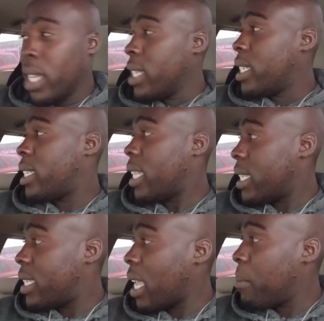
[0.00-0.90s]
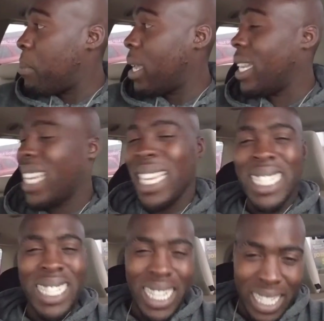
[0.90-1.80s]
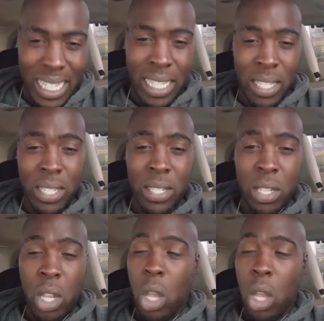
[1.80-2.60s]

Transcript: since they've been in existence.